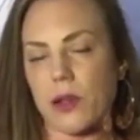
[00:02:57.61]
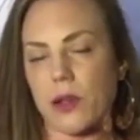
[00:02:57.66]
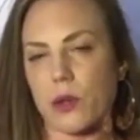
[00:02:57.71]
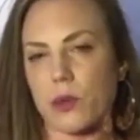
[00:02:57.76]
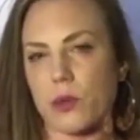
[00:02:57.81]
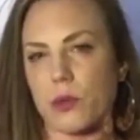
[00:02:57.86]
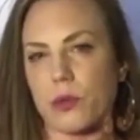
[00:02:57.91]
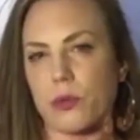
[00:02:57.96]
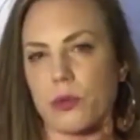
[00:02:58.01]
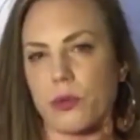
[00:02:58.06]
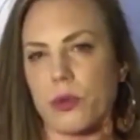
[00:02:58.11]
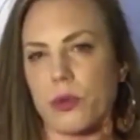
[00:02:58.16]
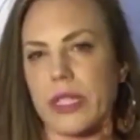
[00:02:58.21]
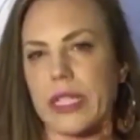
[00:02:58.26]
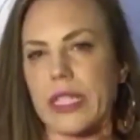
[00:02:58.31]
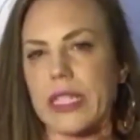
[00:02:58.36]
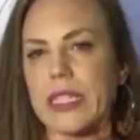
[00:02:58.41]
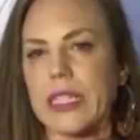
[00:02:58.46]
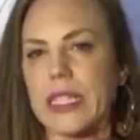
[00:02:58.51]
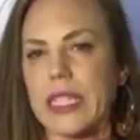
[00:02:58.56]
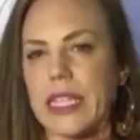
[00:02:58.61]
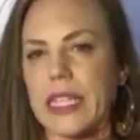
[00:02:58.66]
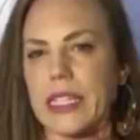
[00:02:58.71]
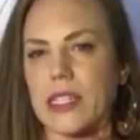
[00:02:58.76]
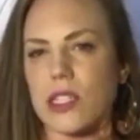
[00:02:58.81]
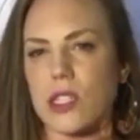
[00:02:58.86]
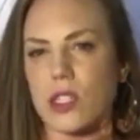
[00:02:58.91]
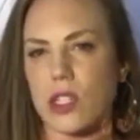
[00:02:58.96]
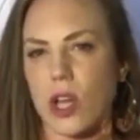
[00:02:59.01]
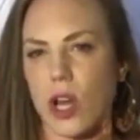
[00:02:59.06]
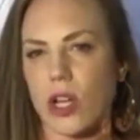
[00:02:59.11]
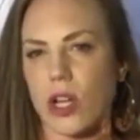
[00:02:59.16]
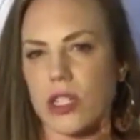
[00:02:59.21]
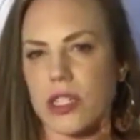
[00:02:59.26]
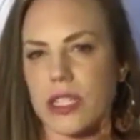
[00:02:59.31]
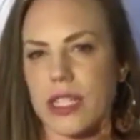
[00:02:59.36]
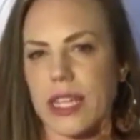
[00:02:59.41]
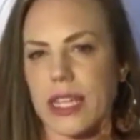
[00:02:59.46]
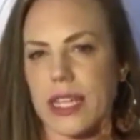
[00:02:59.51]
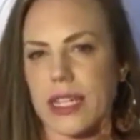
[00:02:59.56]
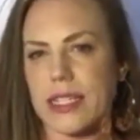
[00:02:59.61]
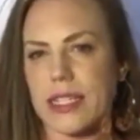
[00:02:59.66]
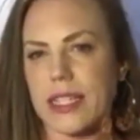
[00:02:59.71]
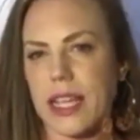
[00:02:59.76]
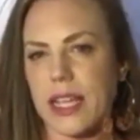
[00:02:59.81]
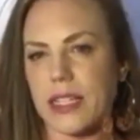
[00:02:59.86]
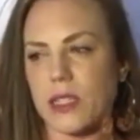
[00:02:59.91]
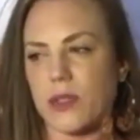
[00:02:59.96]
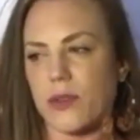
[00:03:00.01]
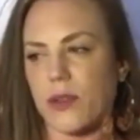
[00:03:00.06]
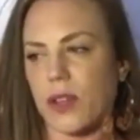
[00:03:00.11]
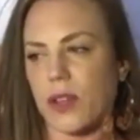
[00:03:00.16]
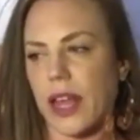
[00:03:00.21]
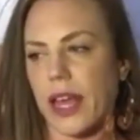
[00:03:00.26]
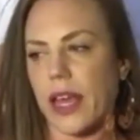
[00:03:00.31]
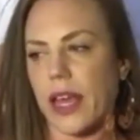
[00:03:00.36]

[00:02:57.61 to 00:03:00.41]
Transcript: you'll really start to get a sense for